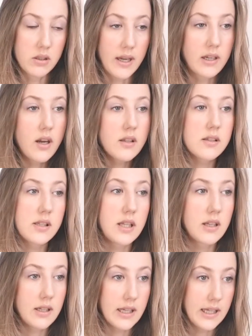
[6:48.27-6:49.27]
I can't say
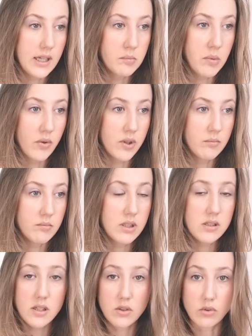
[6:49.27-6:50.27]
that I care about them,
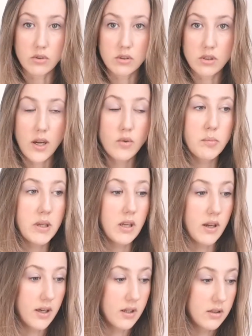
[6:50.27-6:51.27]
because I don't. I would be a
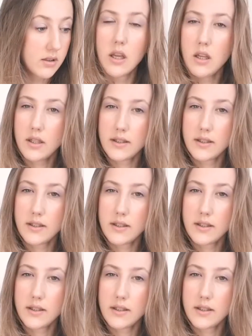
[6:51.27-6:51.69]
liar. Okay?